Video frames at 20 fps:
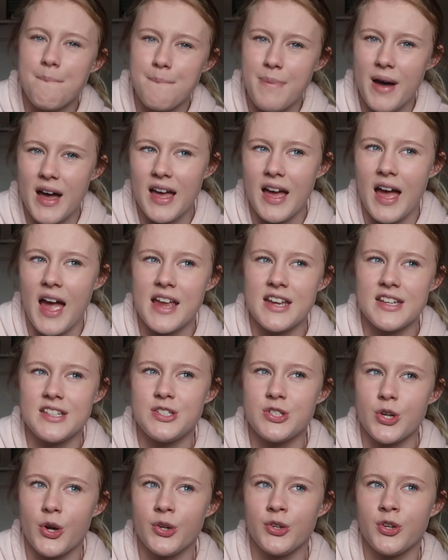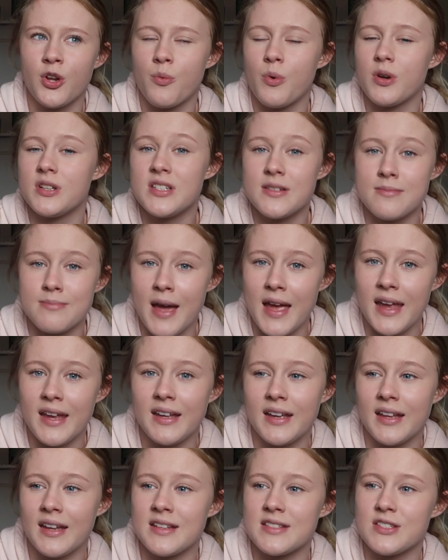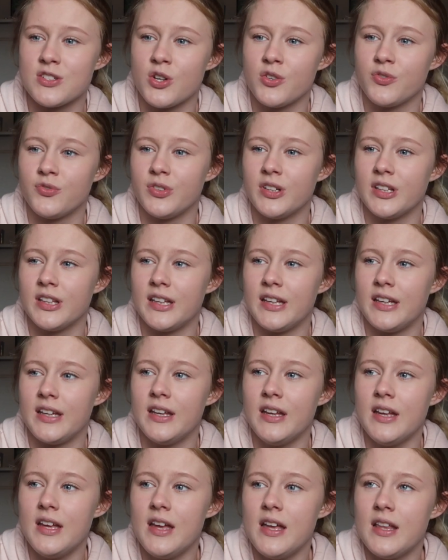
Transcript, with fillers: but I don't know what to make, and it's not really,